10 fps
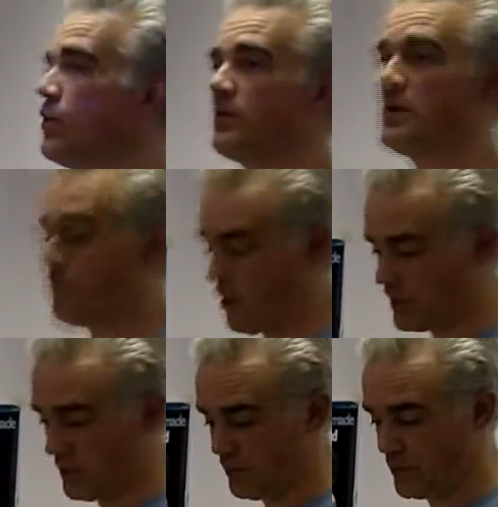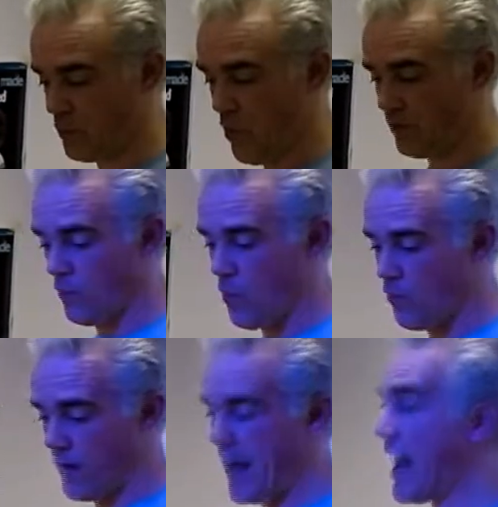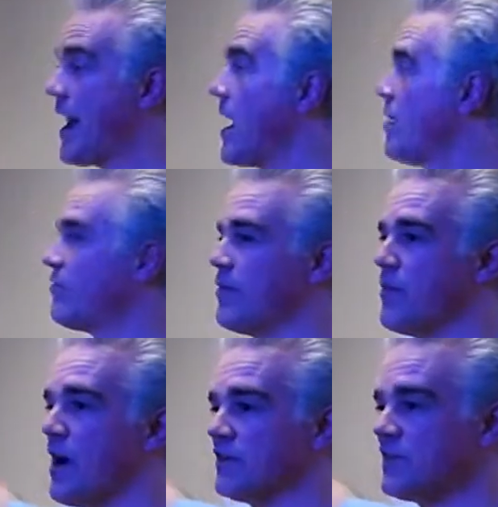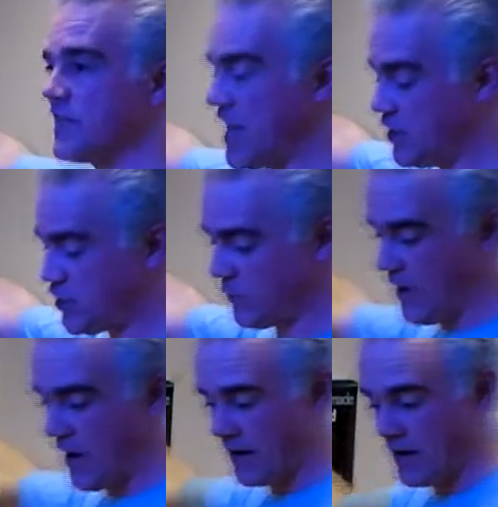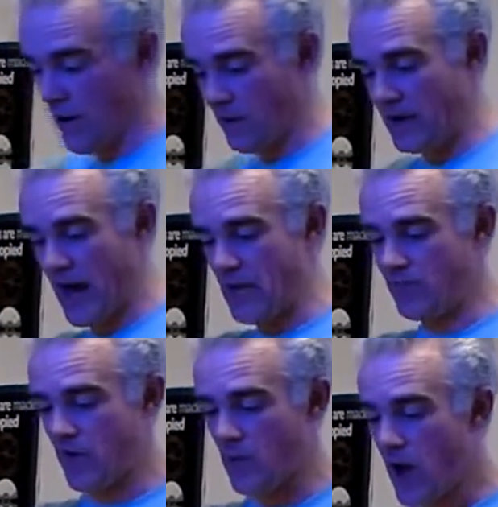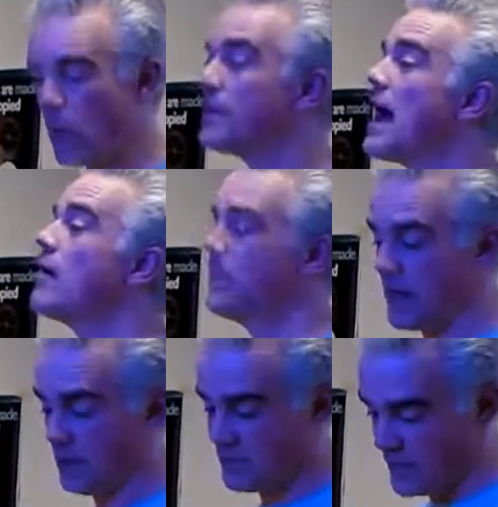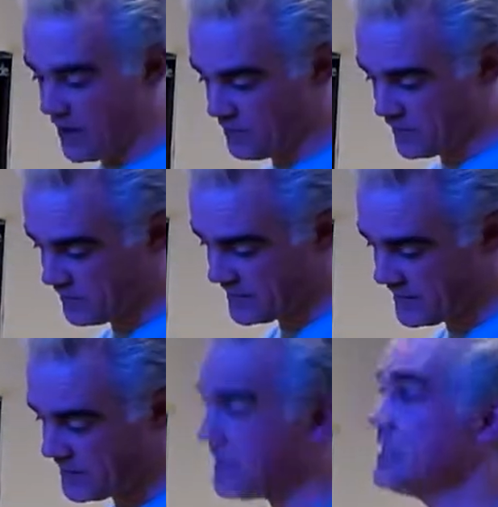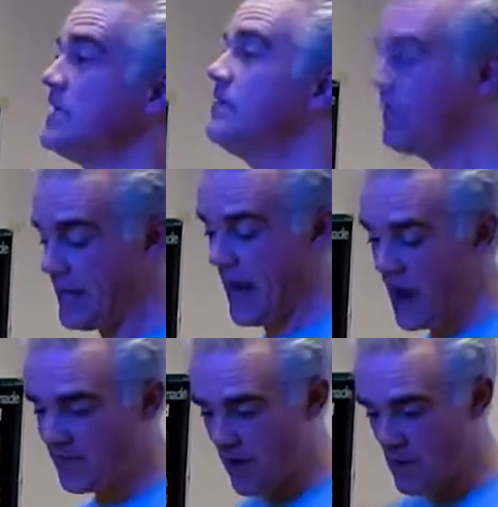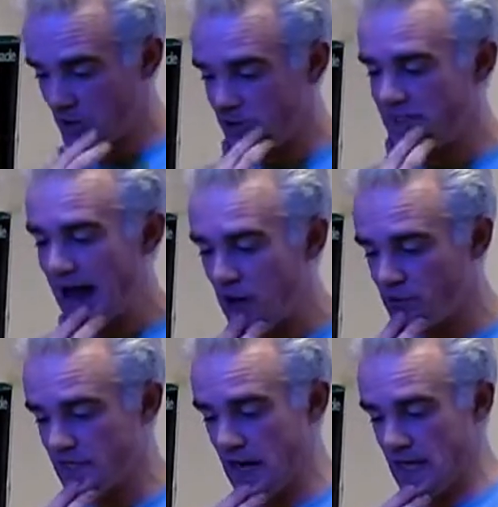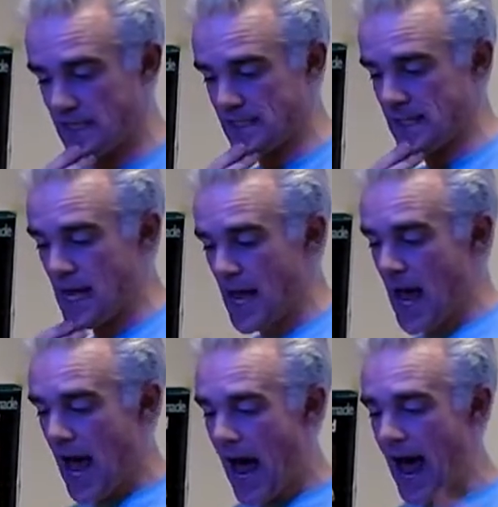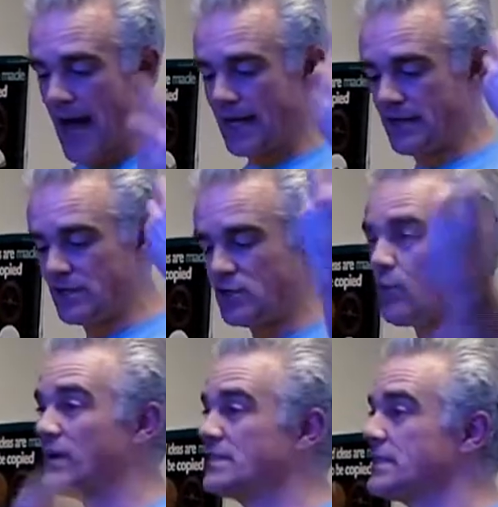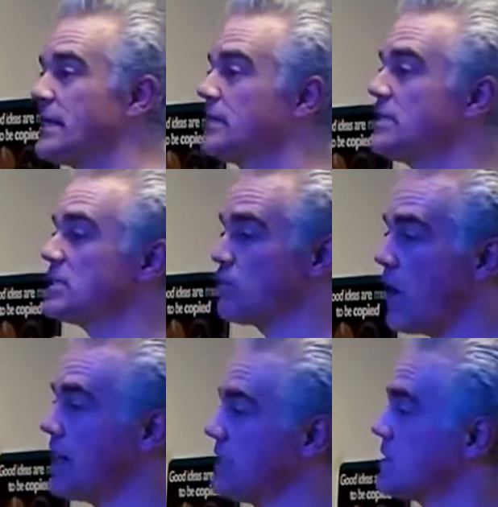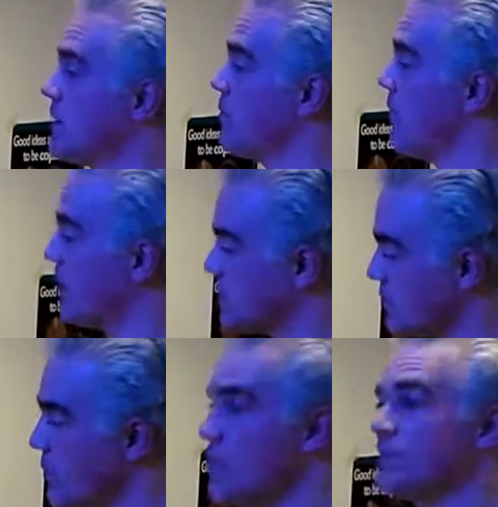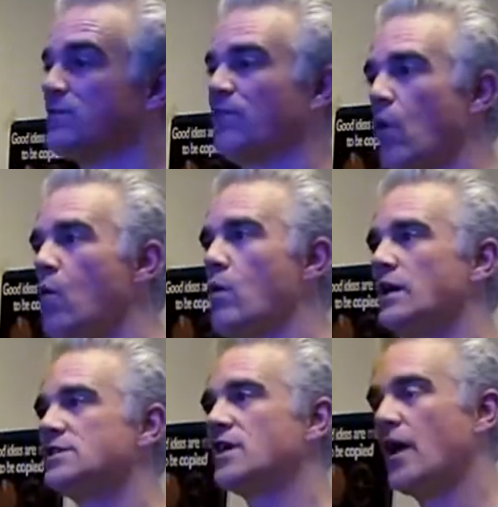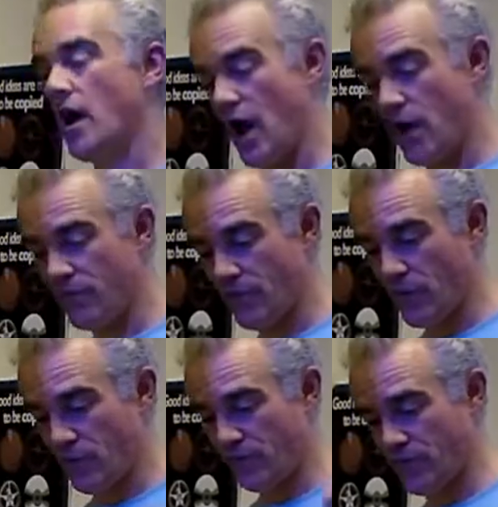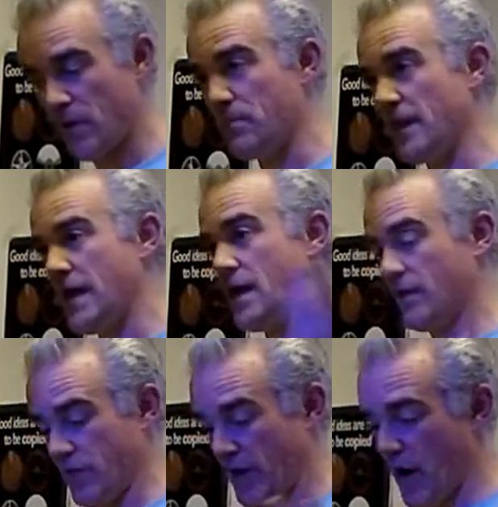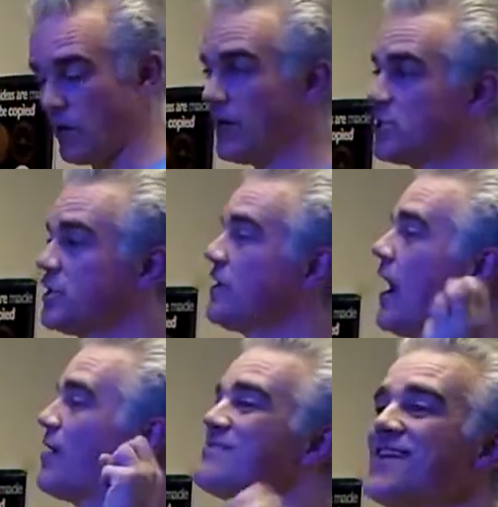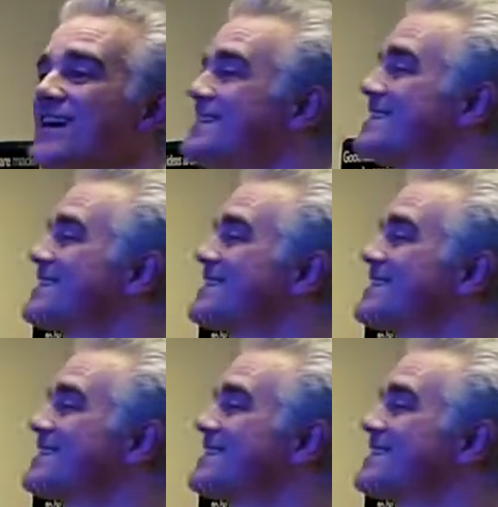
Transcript: would have been possible to walk here from the bus station where I came from without being observed on CCTV. I very much doubt it and we see, despite some uh, some moves forward uh, for, from the the coalition, nice to